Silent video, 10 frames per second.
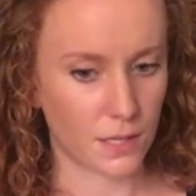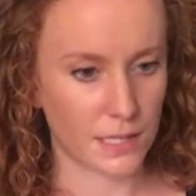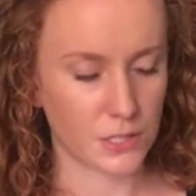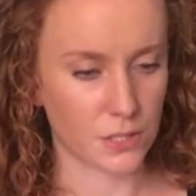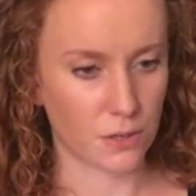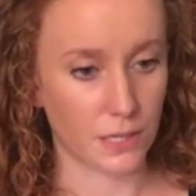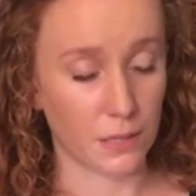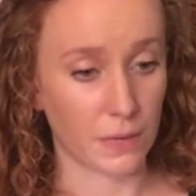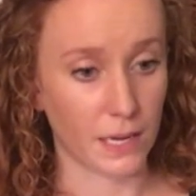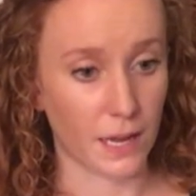And so
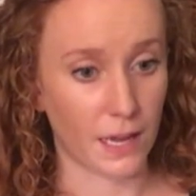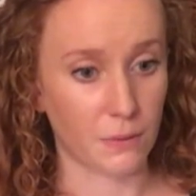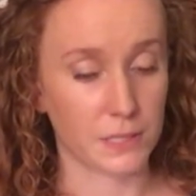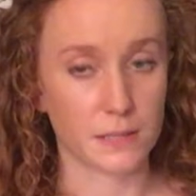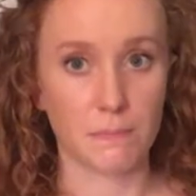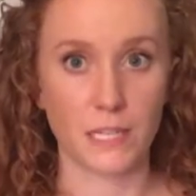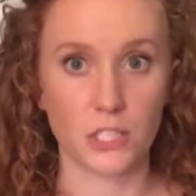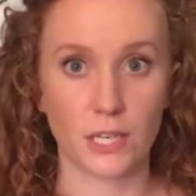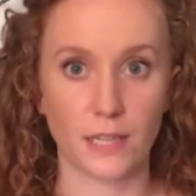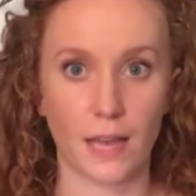anyway, I was
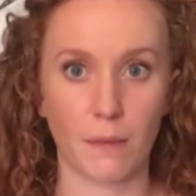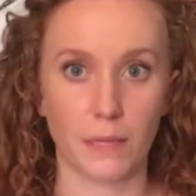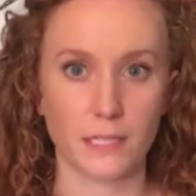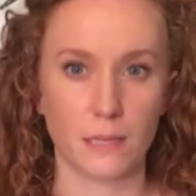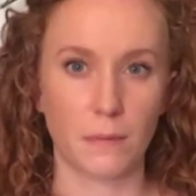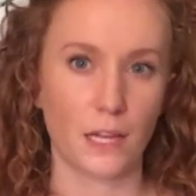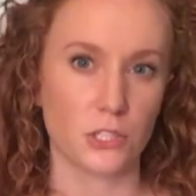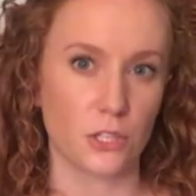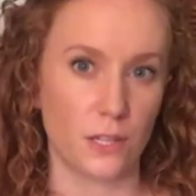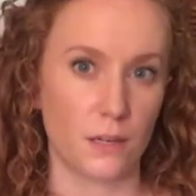mentioning that because I'm not
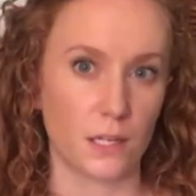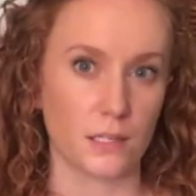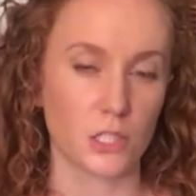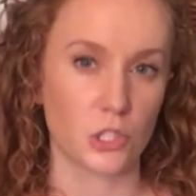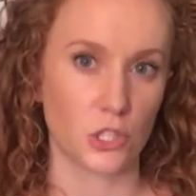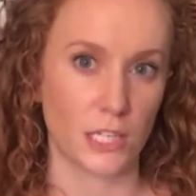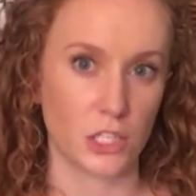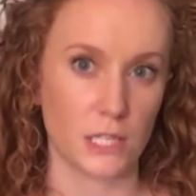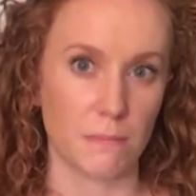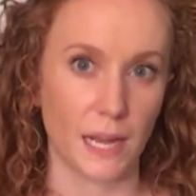sure that a
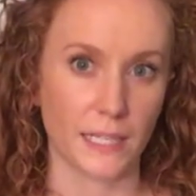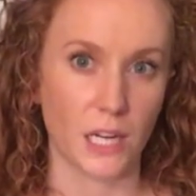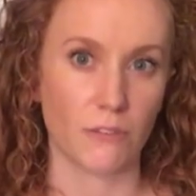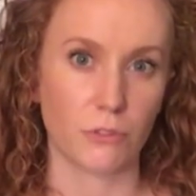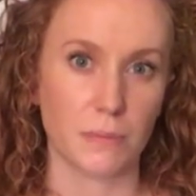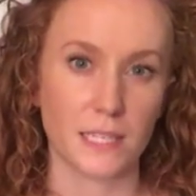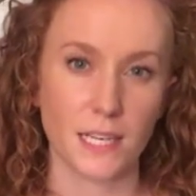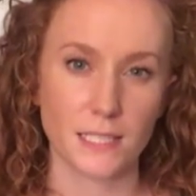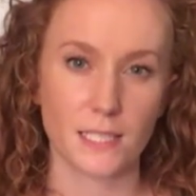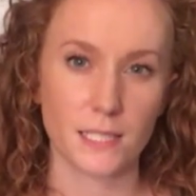stretchy bind off would be
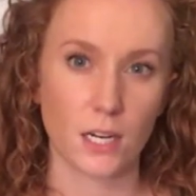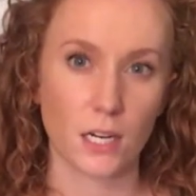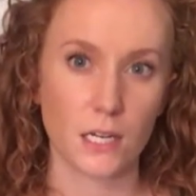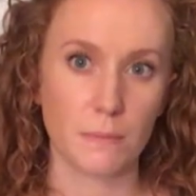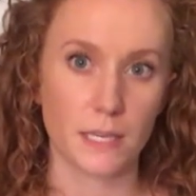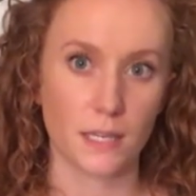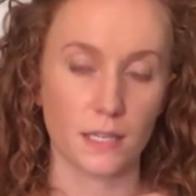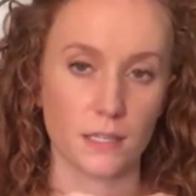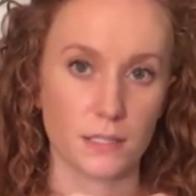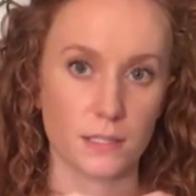necessary,
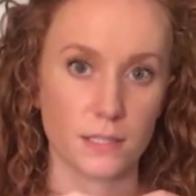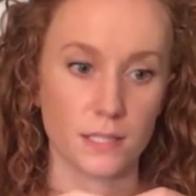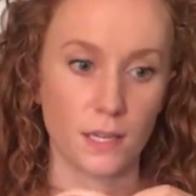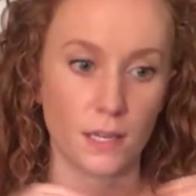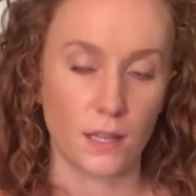because